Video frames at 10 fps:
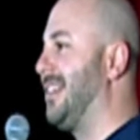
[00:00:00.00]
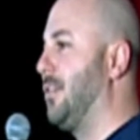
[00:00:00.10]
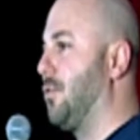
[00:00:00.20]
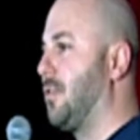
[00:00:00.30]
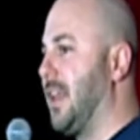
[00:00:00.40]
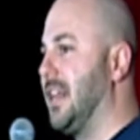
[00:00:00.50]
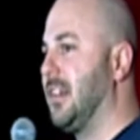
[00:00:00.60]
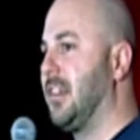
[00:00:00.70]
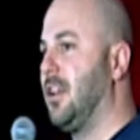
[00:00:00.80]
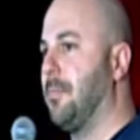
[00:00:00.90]
those stainless
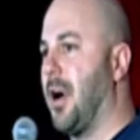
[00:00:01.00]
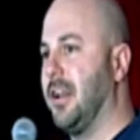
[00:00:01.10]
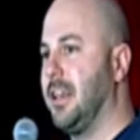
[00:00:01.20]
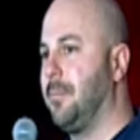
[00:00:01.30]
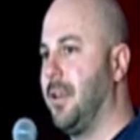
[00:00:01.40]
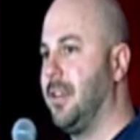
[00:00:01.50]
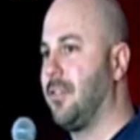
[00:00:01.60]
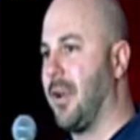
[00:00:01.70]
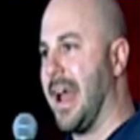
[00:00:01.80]
steel bonding pins are